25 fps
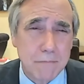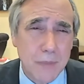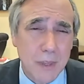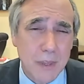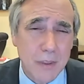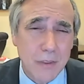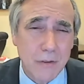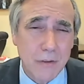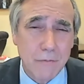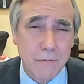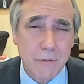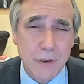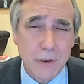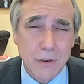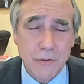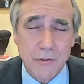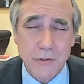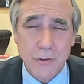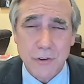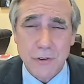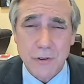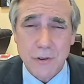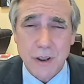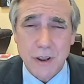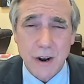the
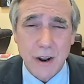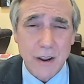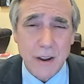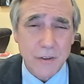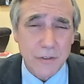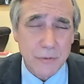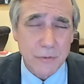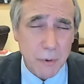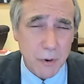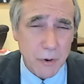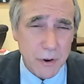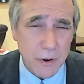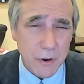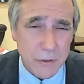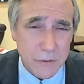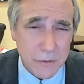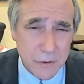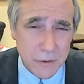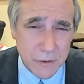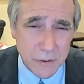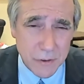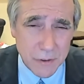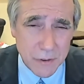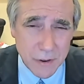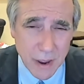vision that I experienced
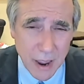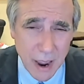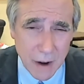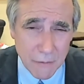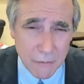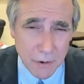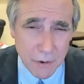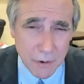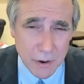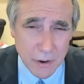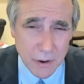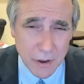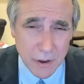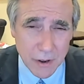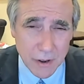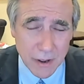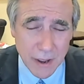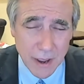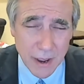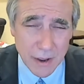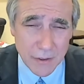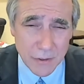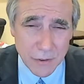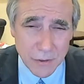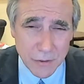in Africa
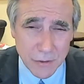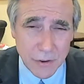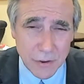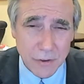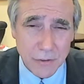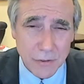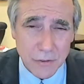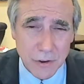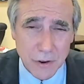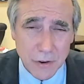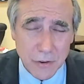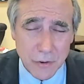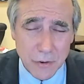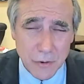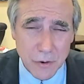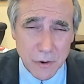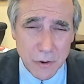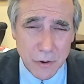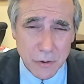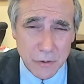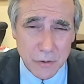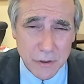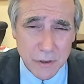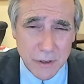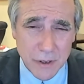as a
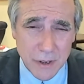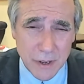16-year-old.